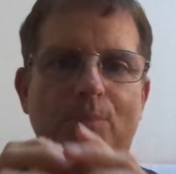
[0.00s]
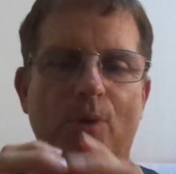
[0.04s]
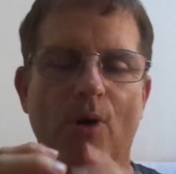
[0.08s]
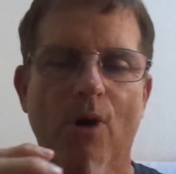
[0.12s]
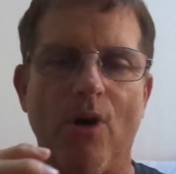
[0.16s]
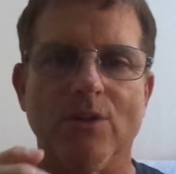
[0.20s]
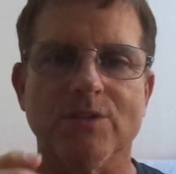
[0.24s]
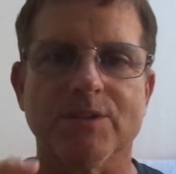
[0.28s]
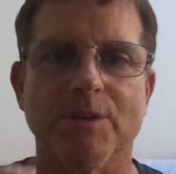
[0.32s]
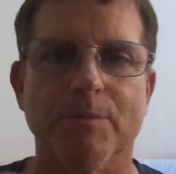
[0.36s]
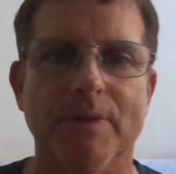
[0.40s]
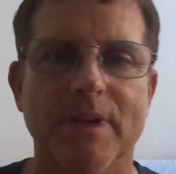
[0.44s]

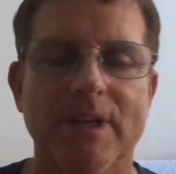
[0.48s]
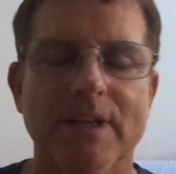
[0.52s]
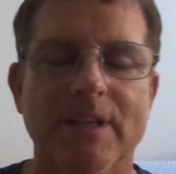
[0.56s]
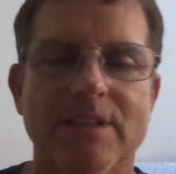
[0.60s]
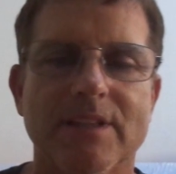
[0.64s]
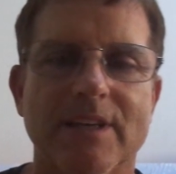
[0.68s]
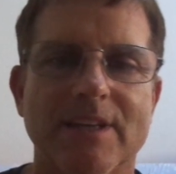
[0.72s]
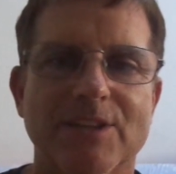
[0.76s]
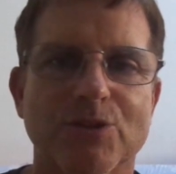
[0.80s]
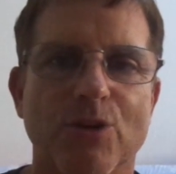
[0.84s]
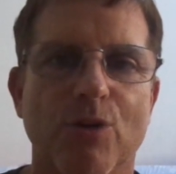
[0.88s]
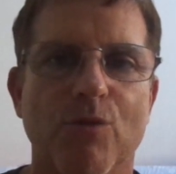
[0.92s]
balls. I mean, these
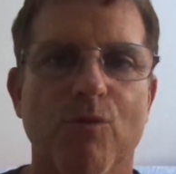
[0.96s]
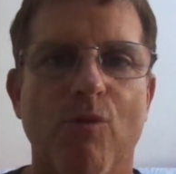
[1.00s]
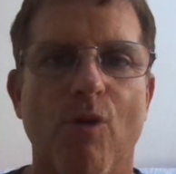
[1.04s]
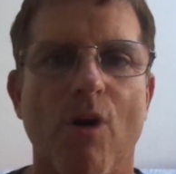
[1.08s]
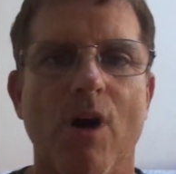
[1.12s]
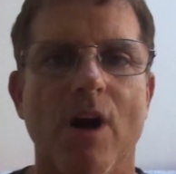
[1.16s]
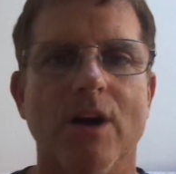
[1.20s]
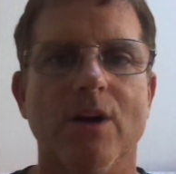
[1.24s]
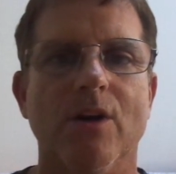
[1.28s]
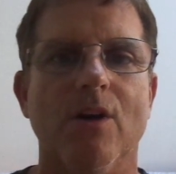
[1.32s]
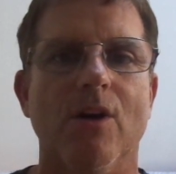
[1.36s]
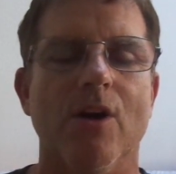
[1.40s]
things are
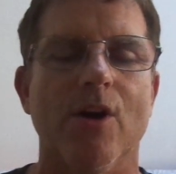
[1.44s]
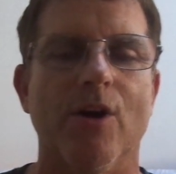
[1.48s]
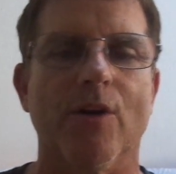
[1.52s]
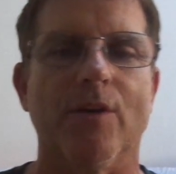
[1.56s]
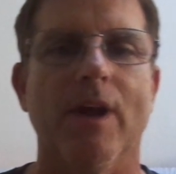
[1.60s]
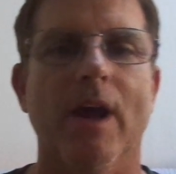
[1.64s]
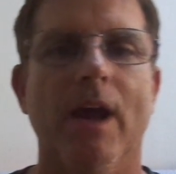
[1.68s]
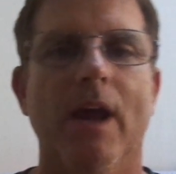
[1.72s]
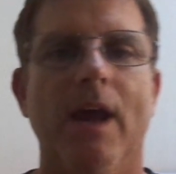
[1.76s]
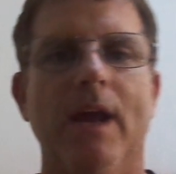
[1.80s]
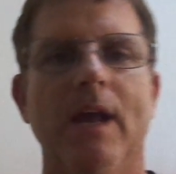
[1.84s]
rock hard.